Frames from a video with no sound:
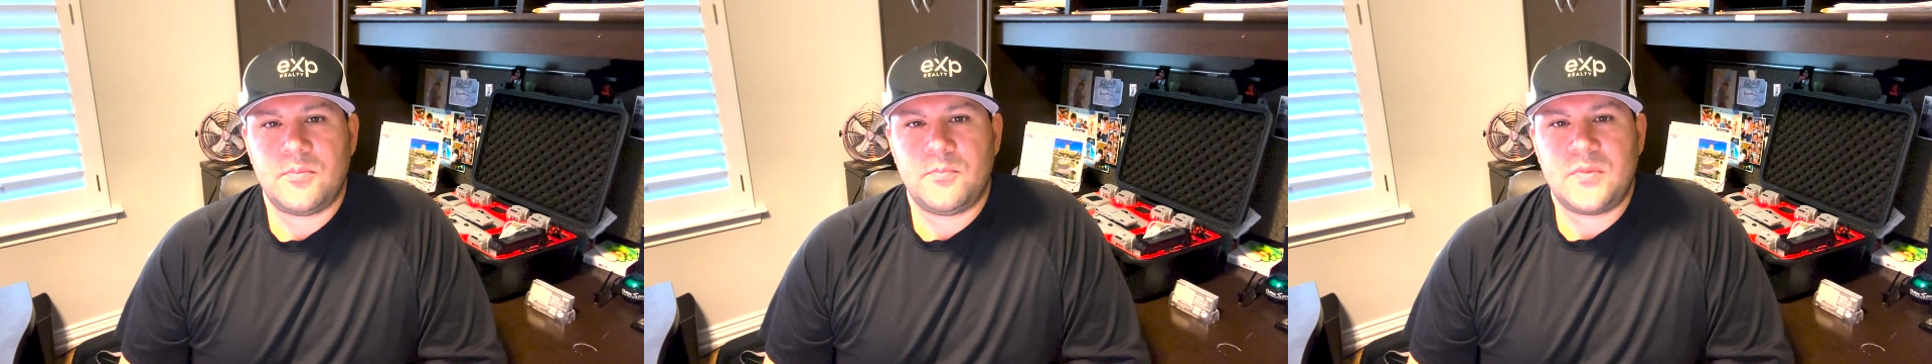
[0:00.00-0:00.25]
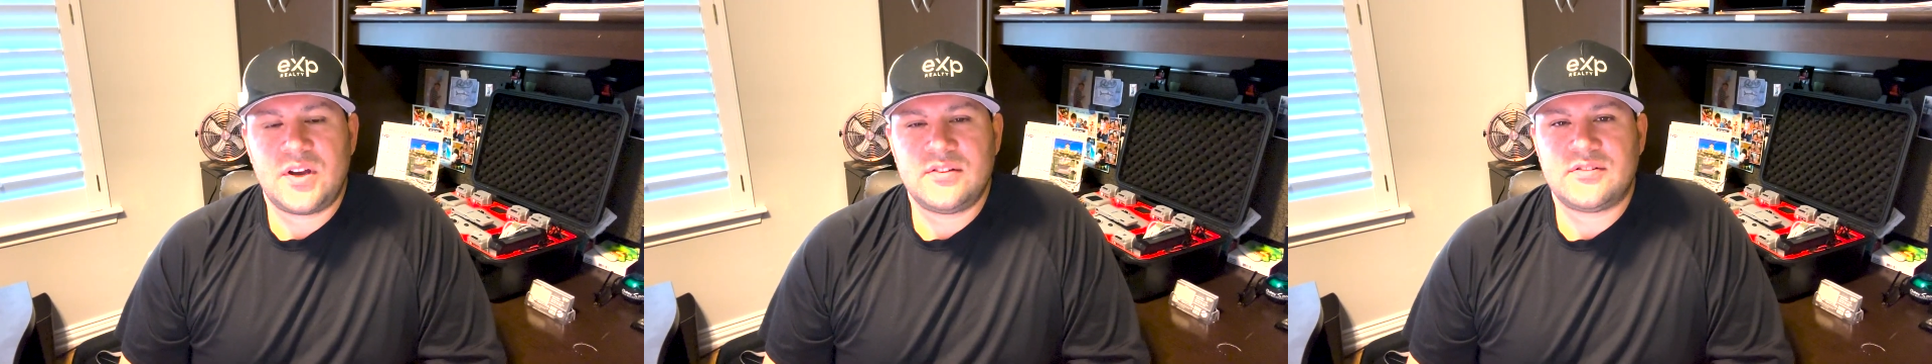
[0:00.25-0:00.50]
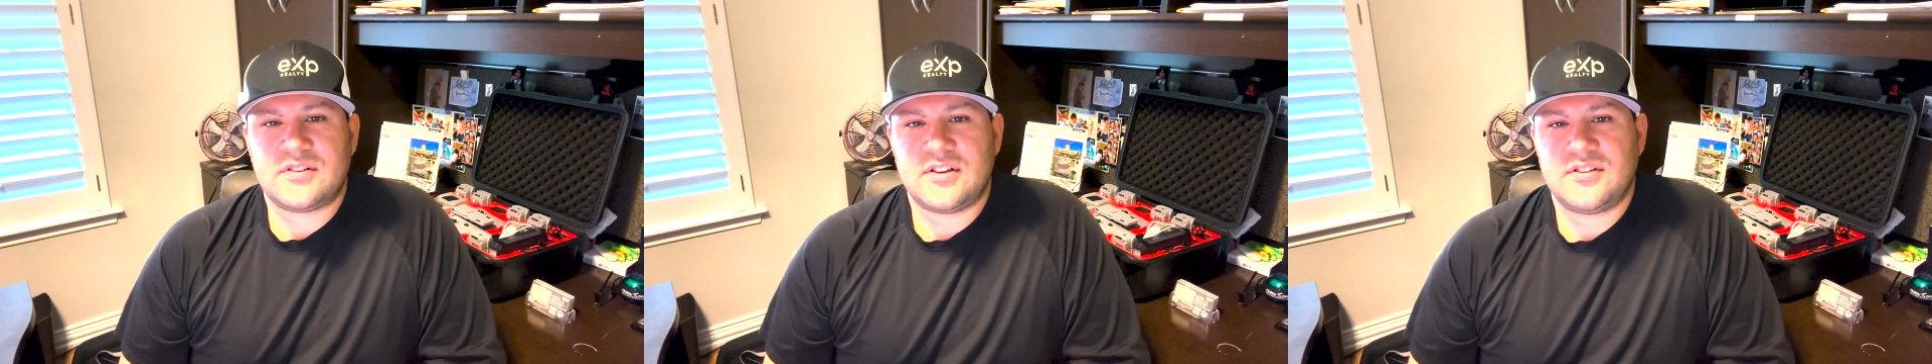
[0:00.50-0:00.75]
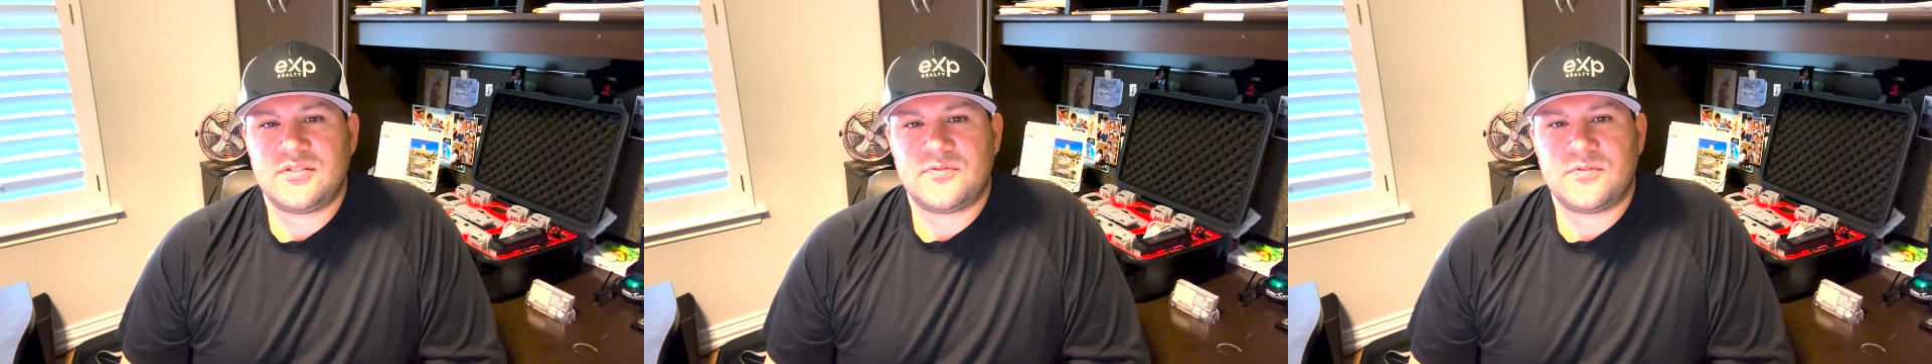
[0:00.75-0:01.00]
MUD
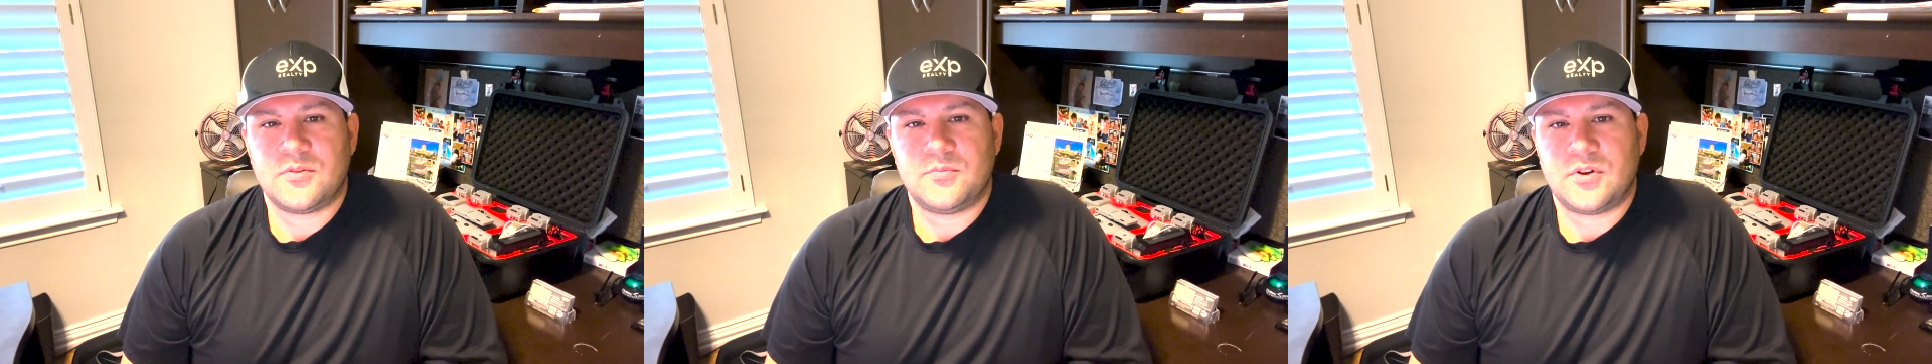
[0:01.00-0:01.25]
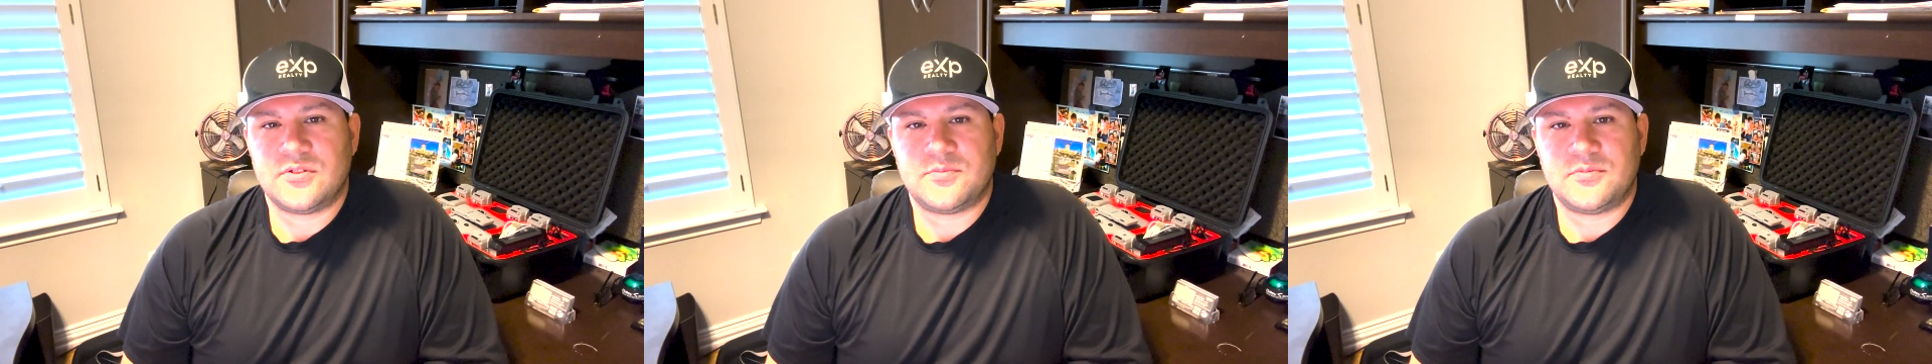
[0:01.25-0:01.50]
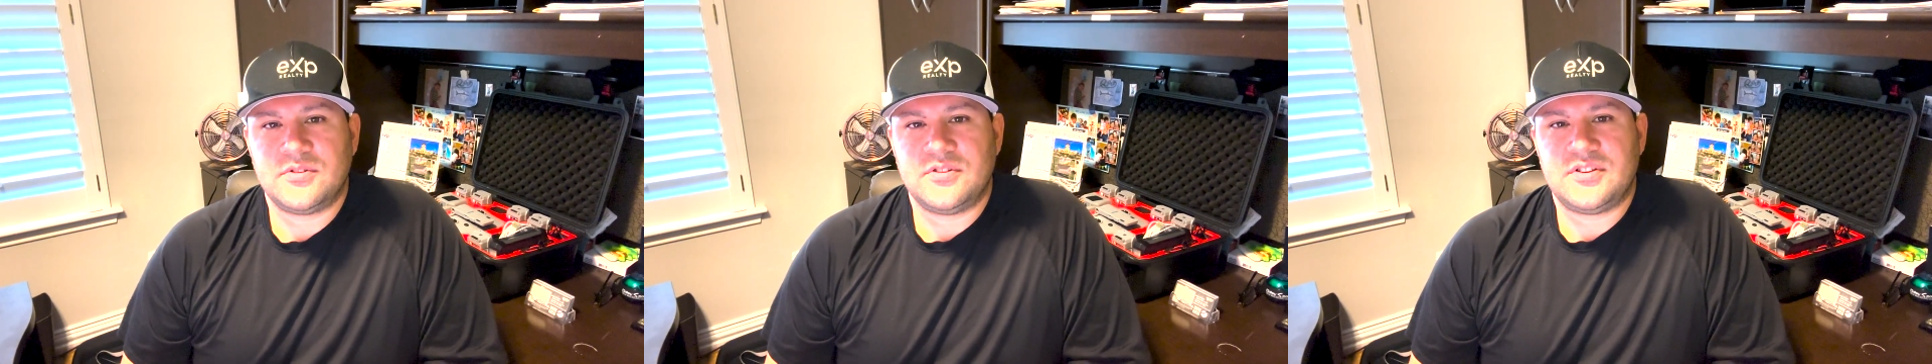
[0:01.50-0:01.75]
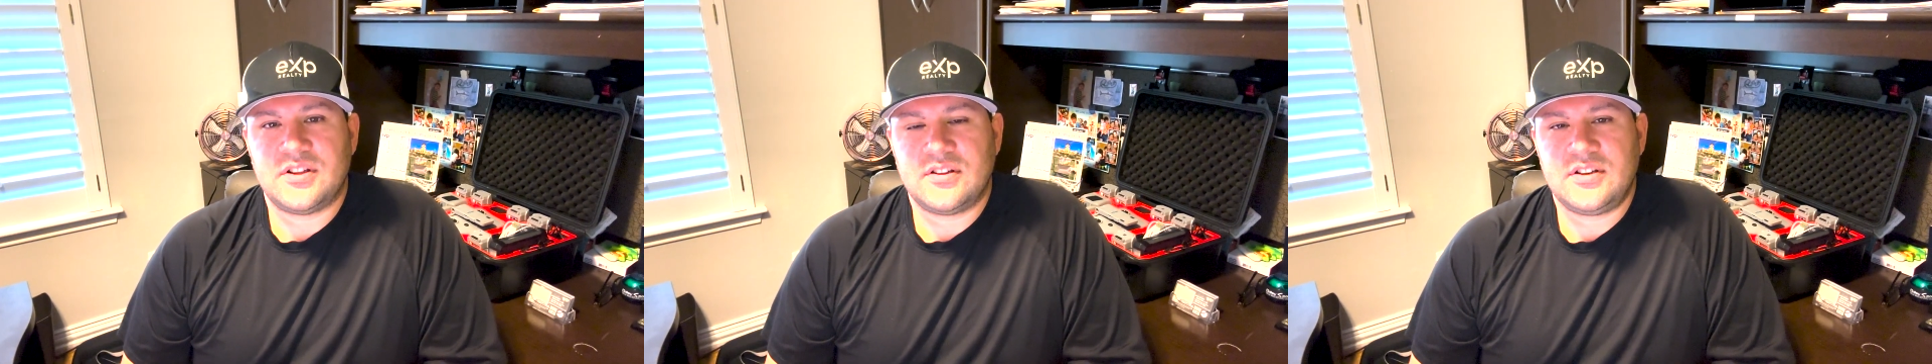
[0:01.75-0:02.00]
stands for Multiple
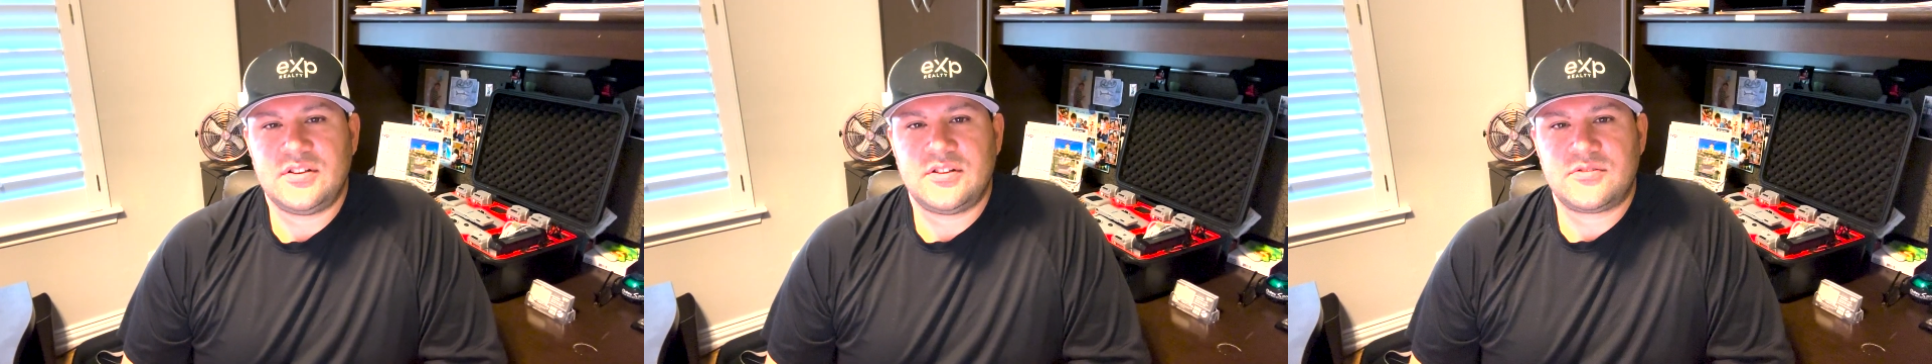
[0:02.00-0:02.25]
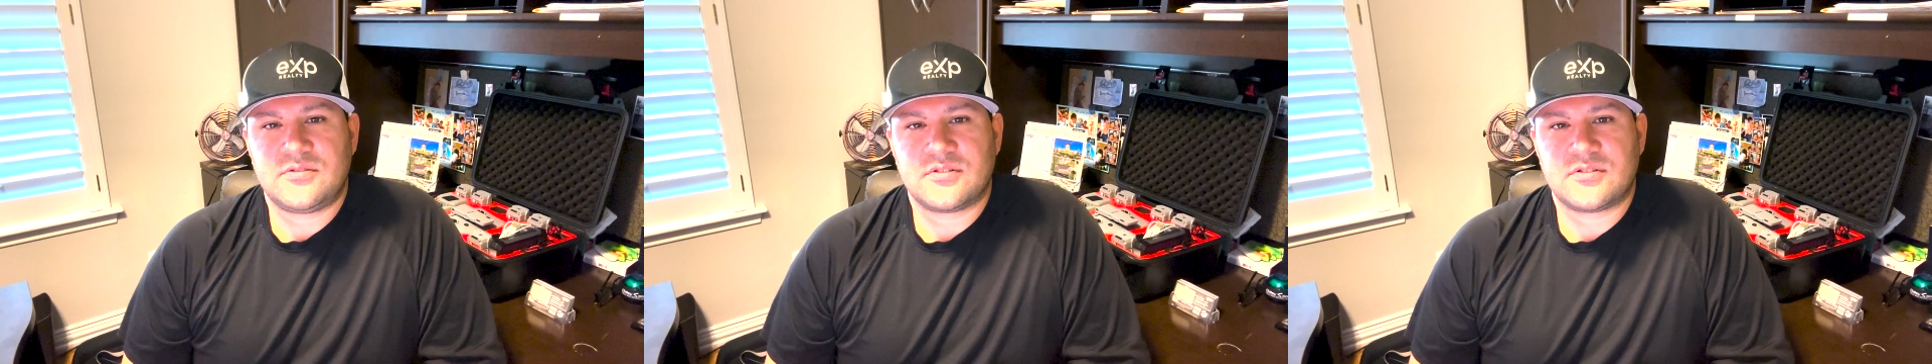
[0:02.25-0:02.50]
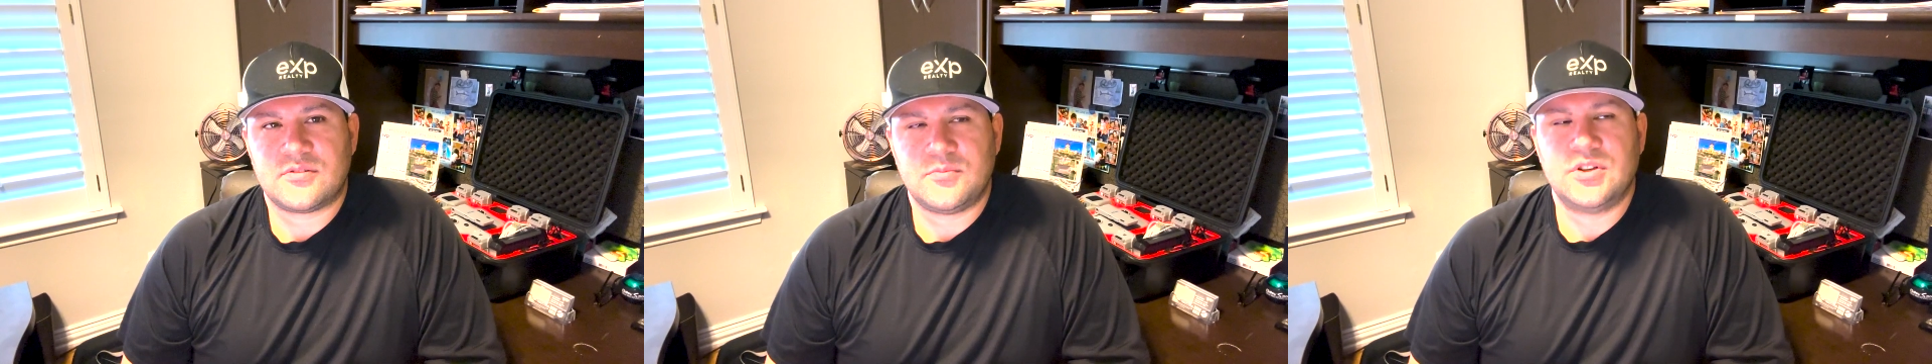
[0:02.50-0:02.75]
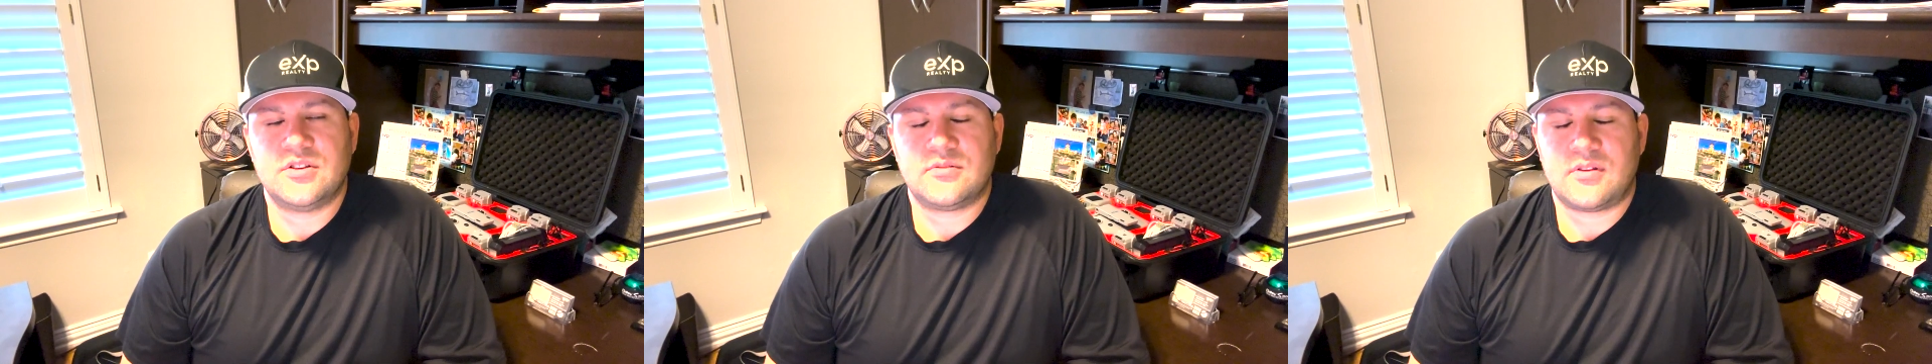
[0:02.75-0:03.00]
Utility Districts. I
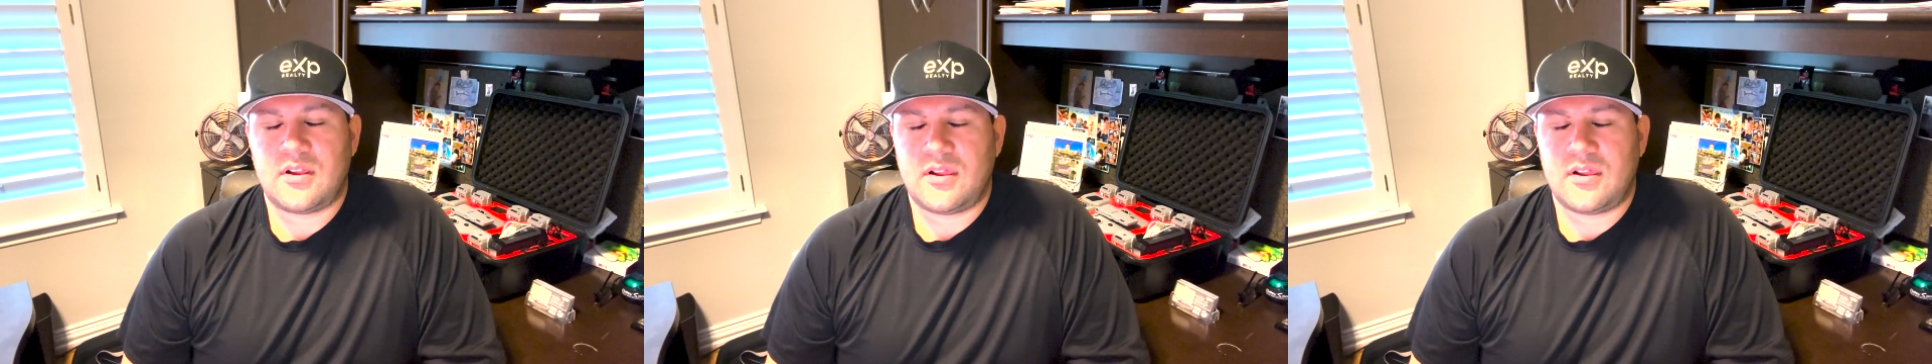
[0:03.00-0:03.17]
mean,